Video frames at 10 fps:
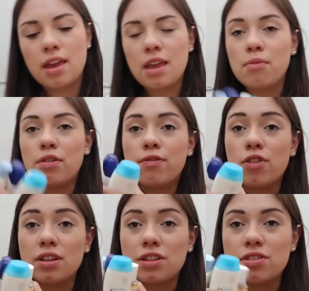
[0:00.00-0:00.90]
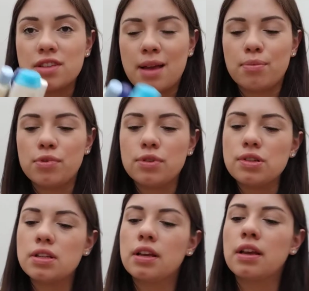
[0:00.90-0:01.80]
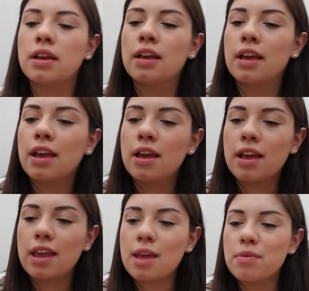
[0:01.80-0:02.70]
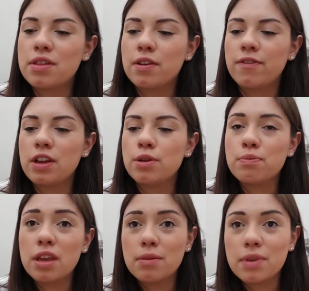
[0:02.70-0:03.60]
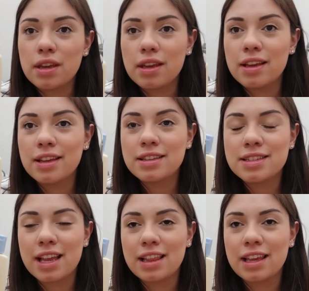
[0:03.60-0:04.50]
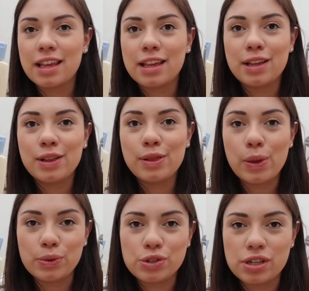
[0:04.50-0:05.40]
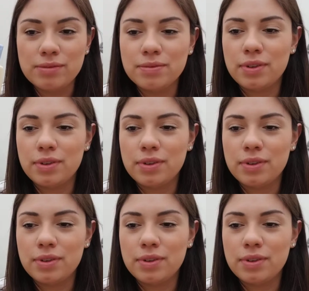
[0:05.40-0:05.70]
Came with 4 little samples. Came with an Aveeno baby daily lotion,